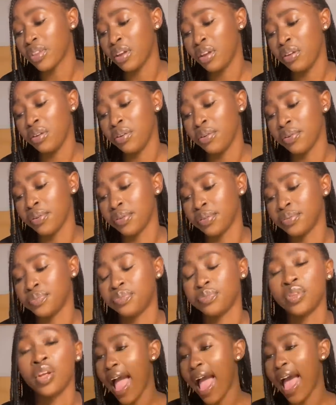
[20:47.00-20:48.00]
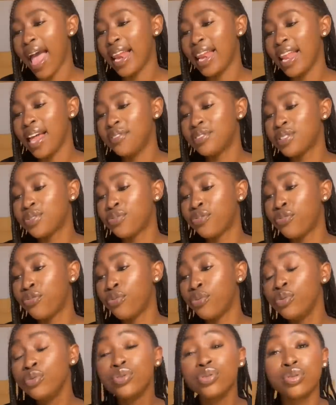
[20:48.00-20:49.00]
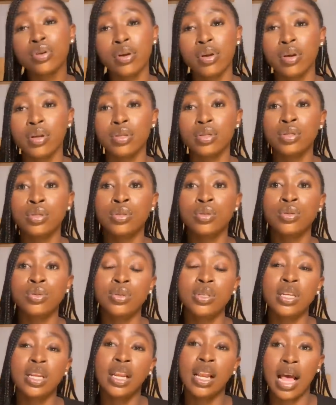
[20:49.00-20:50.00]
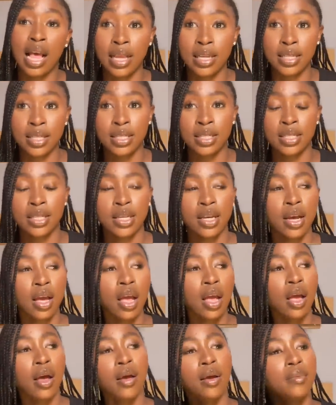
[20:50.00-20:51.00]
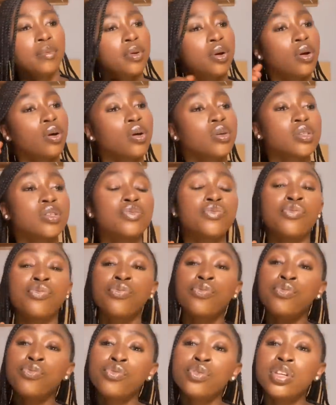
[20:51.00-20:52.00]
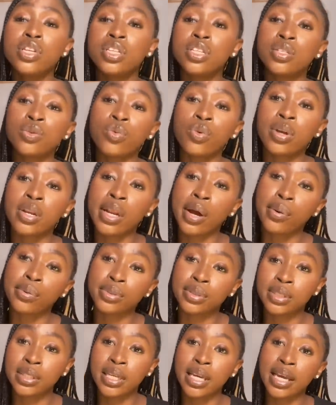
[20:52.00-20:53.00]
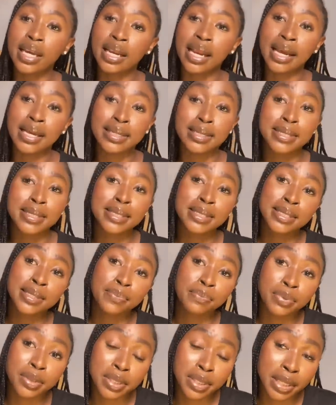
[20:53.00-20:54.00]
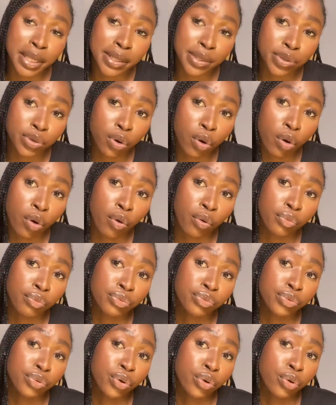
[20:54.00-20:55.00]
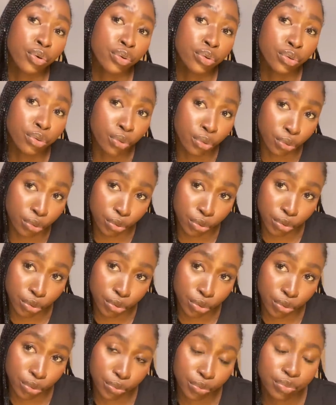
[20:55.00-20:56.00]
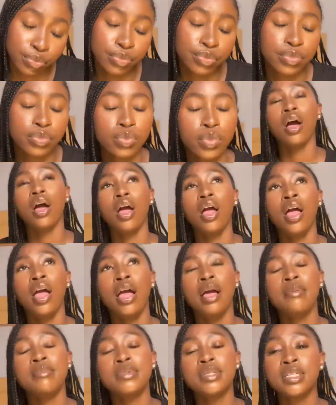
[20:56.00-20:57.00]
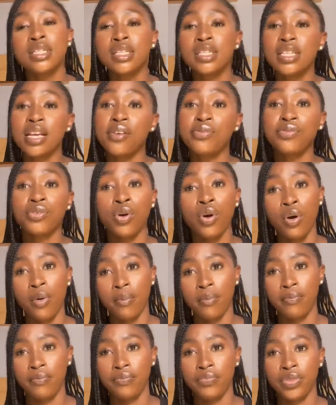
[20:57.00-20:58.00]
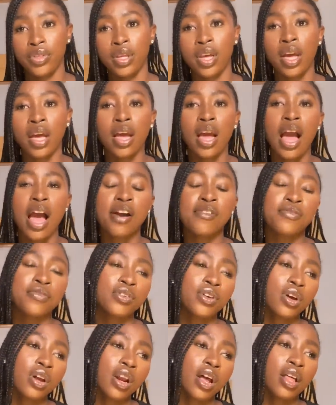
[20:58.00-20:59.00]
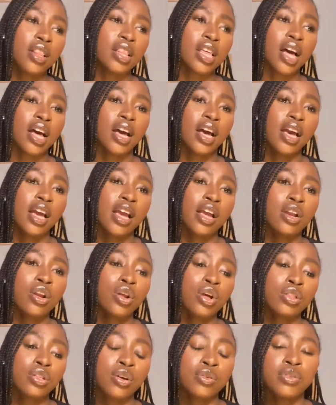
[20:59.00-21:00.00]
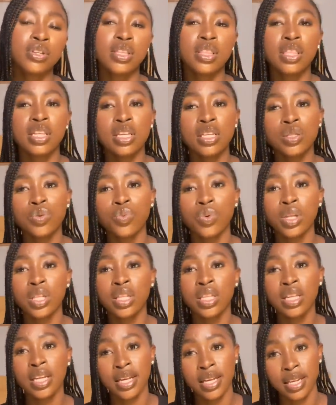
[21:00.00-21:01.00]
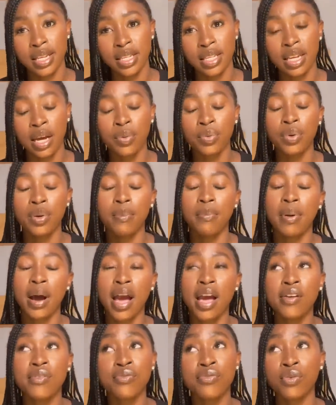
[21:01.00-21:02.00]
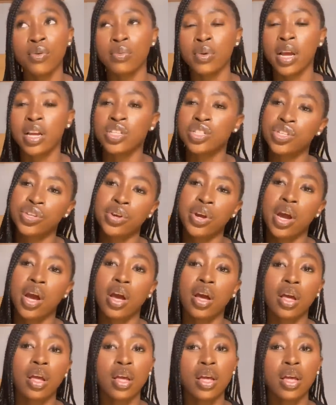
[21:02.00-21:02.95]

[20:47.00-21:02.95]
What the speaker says: you know. I left food to the last because food is the one that will take like 60% of your load. Since I've come, yeah, I figured out that a lot of the things we need that we buy from Nigeria,